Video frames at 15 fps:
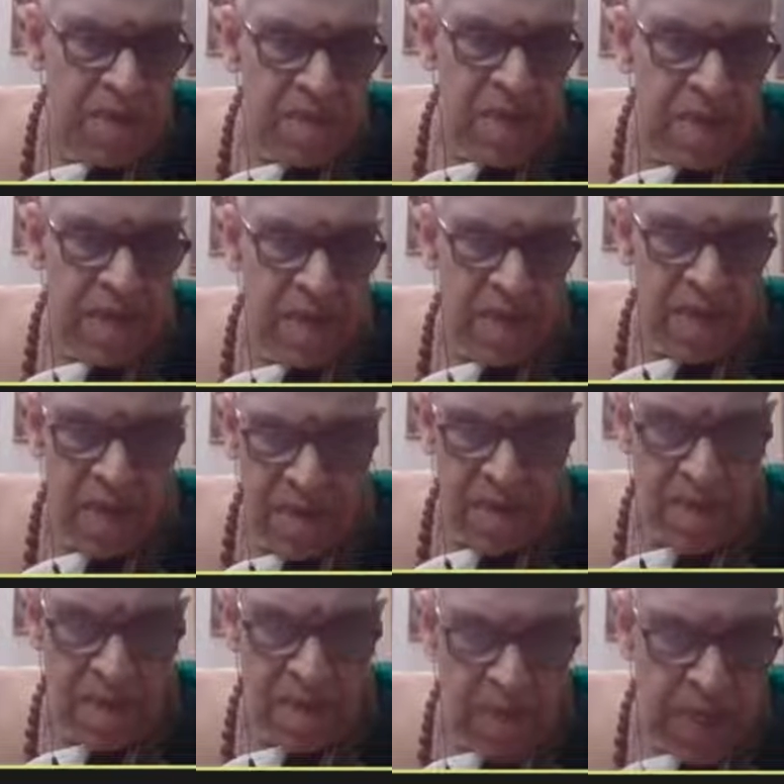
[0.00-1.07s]
is like
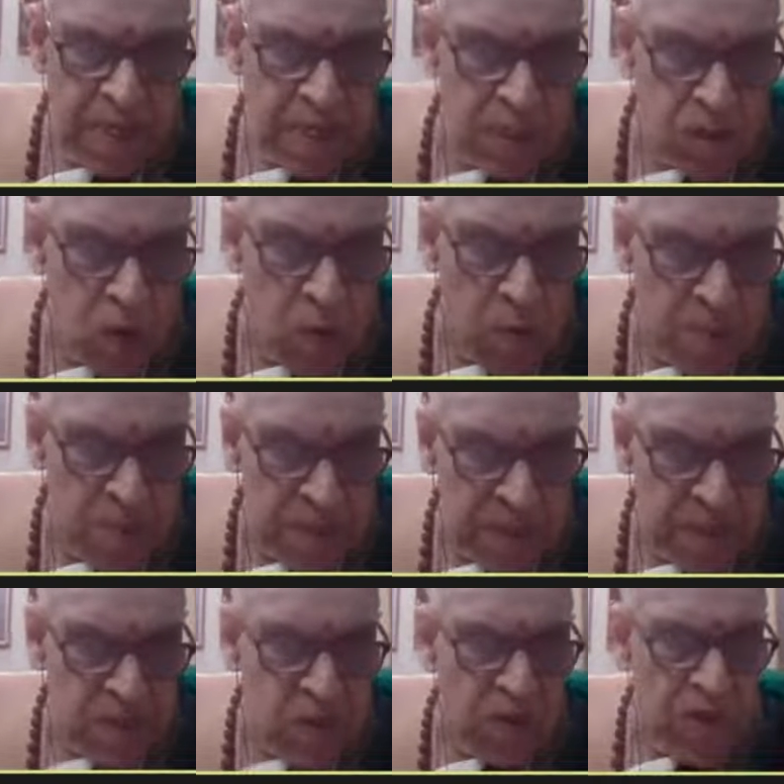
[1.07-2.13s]
a rope. It
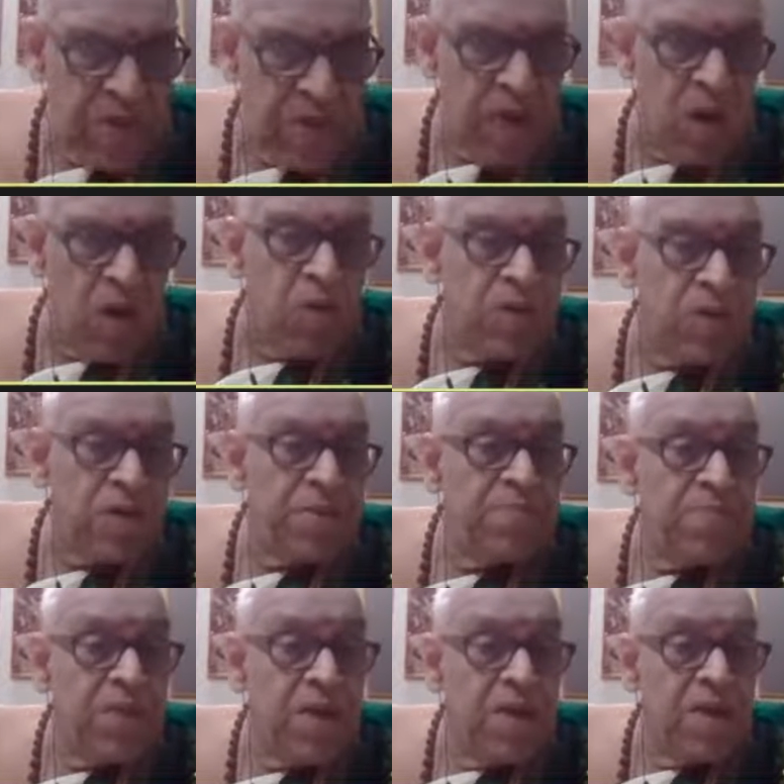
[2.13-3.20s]
is going round.
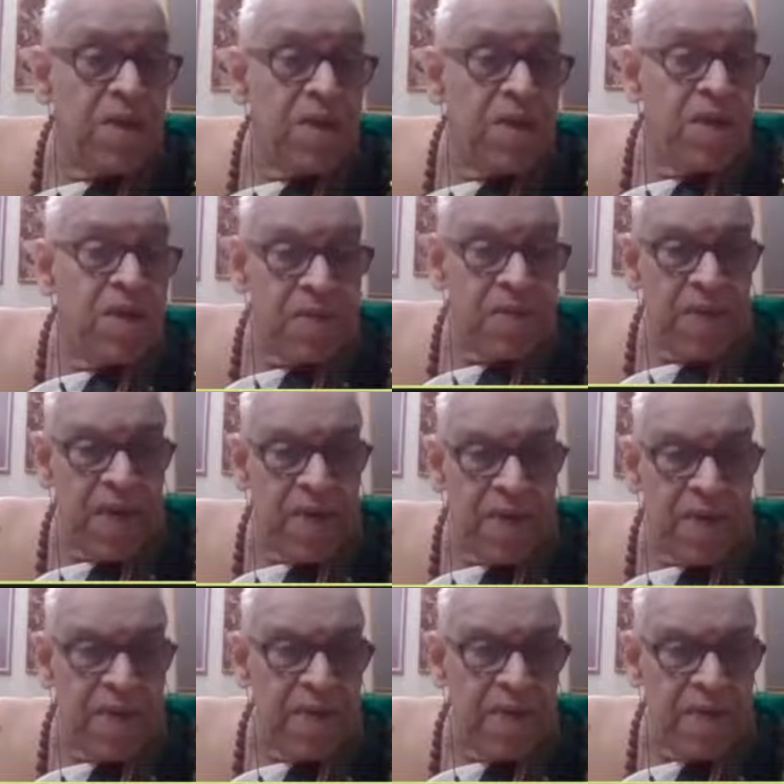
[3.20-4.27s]
Ratna
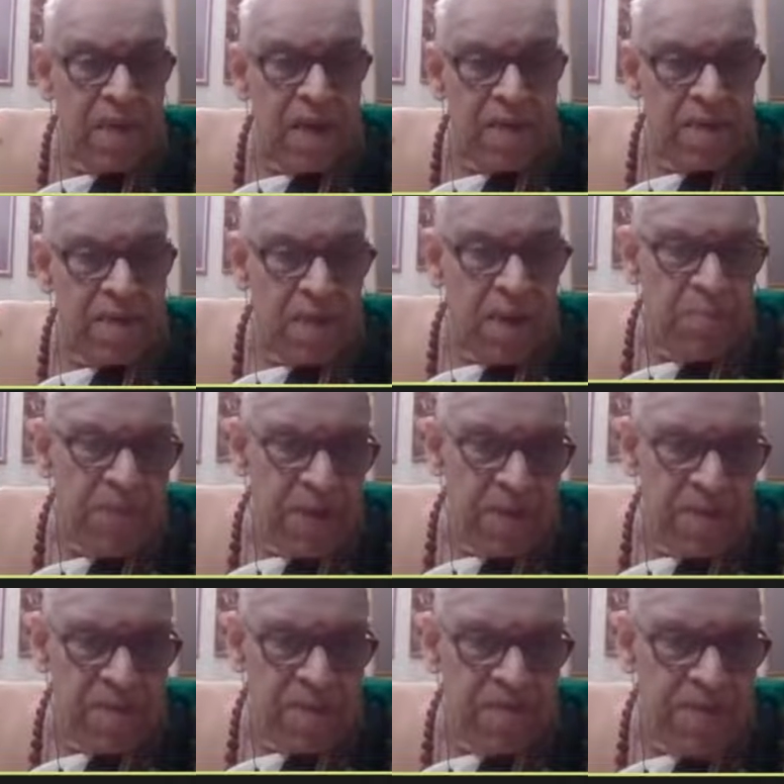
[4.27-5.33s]
Kinkanika
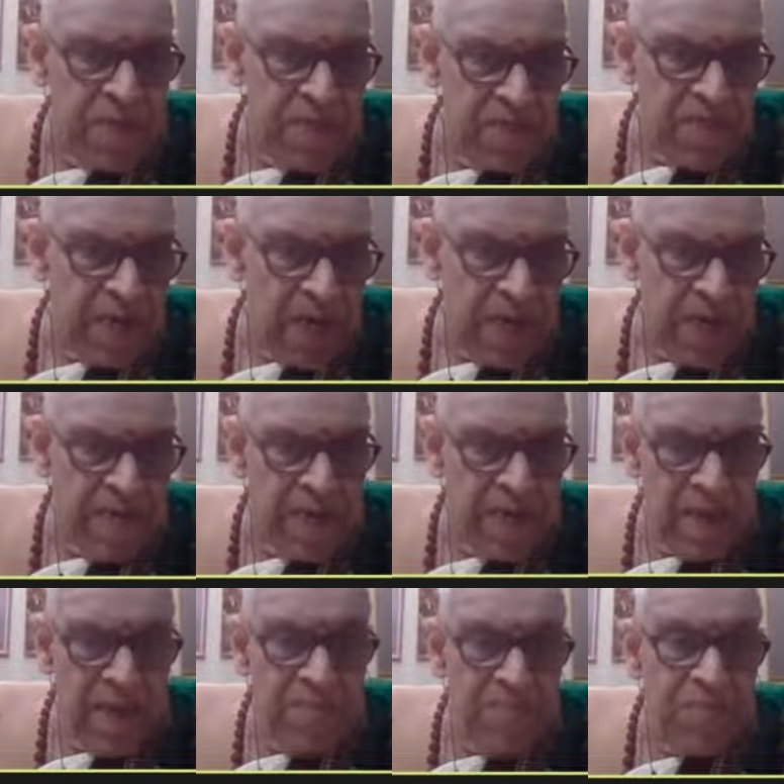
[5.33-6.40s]
Ramya. It's very
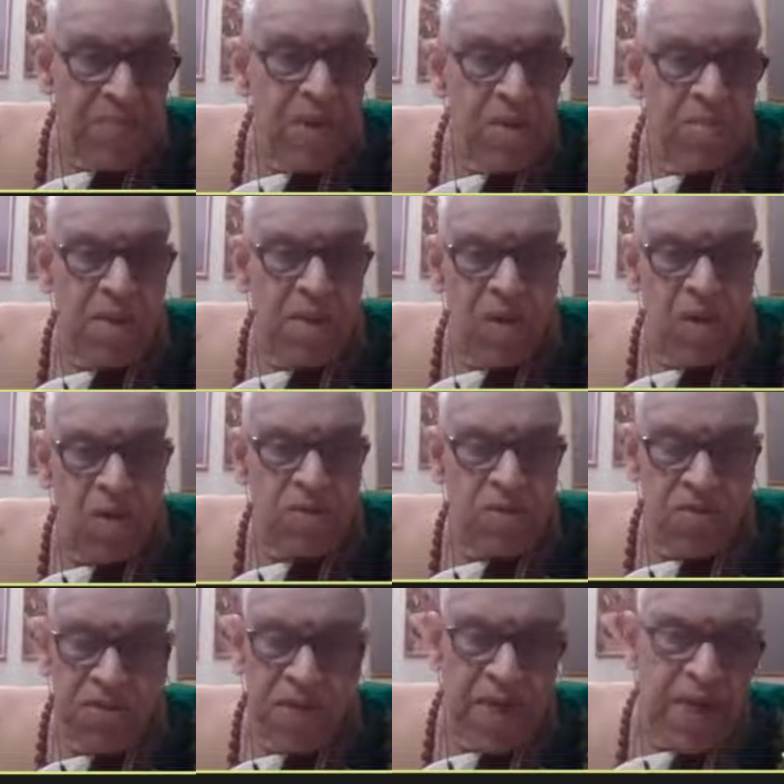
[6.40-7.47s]
enchanting because
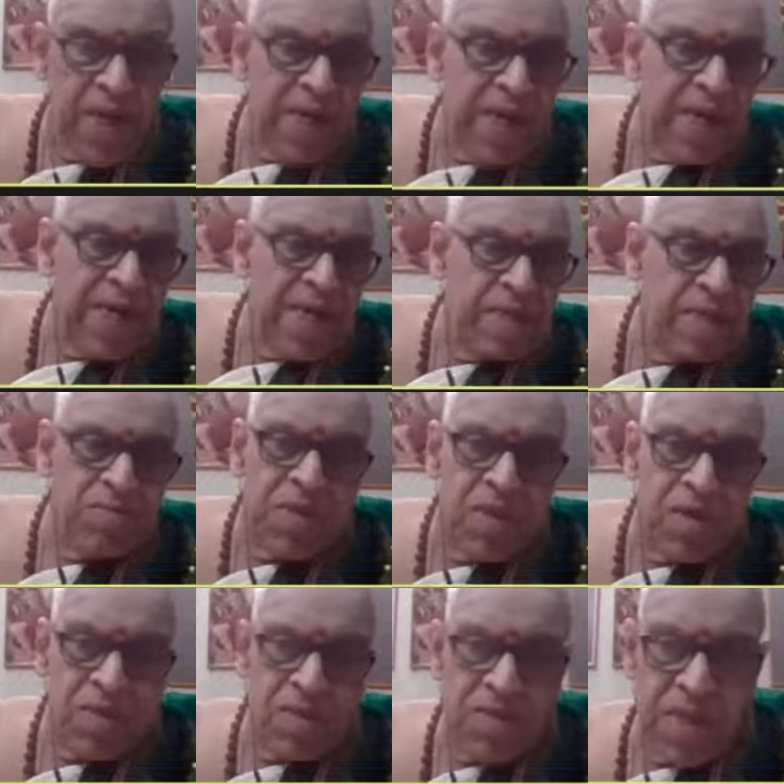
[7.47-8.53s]
of the kinkinis,
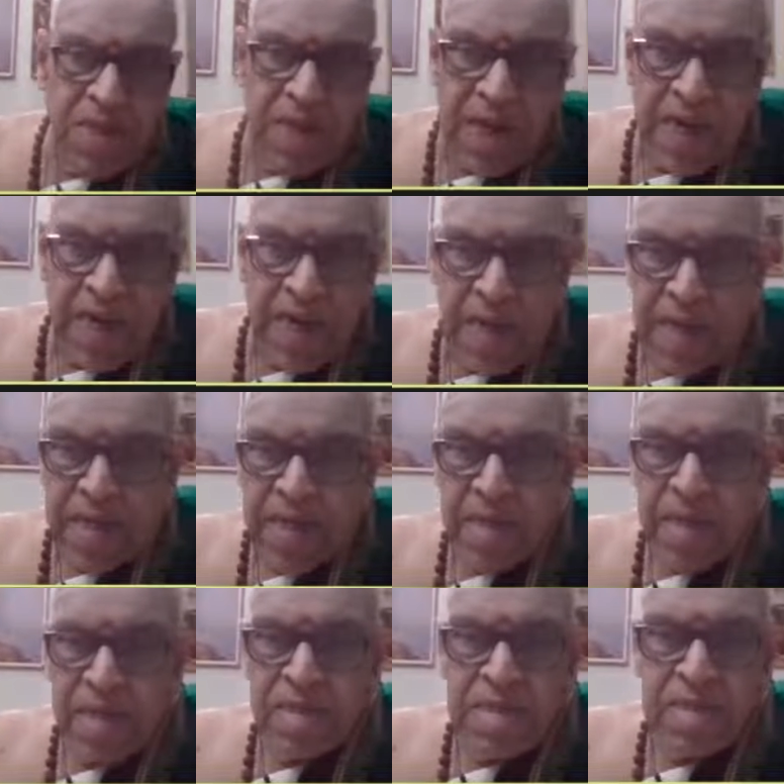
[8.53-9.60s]
because of the tiny
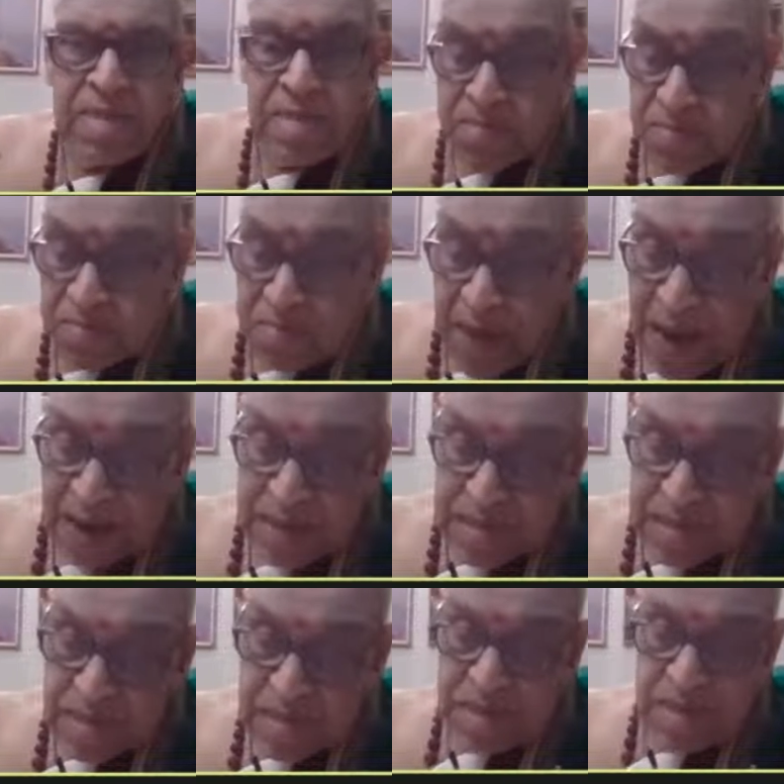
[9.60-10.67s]
bells.
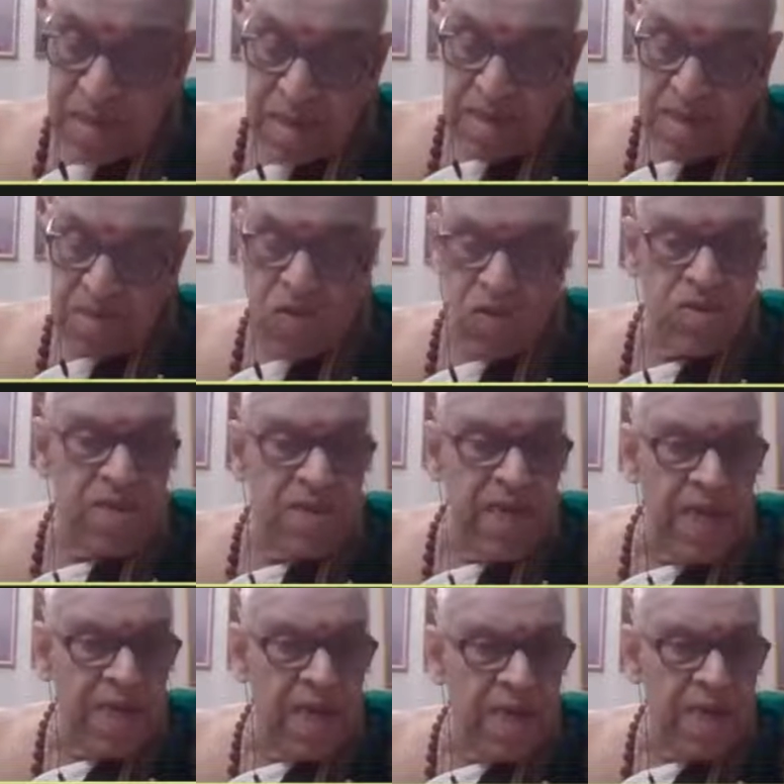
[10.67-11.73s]
Those
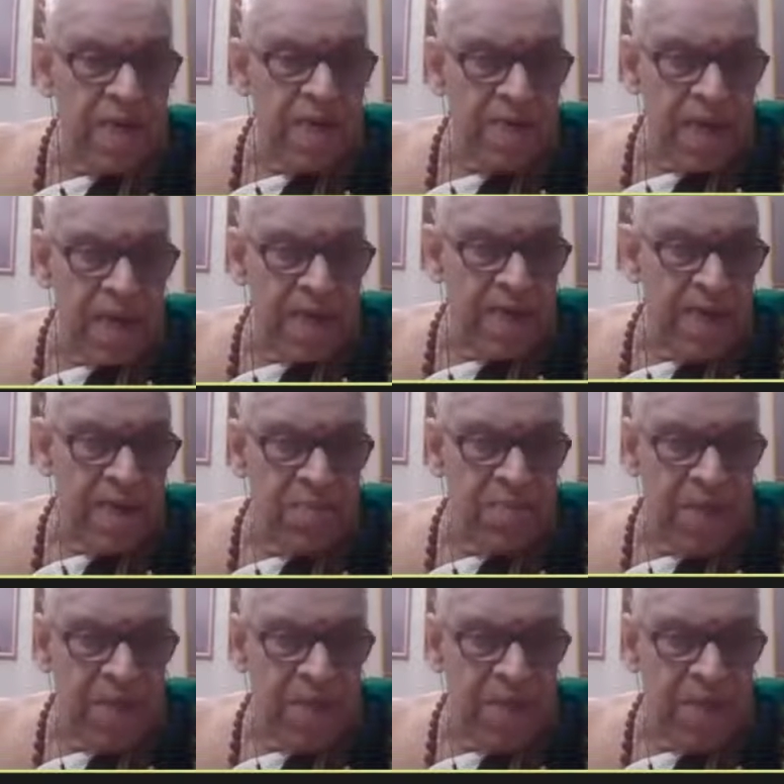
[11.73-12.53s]
jingling tiny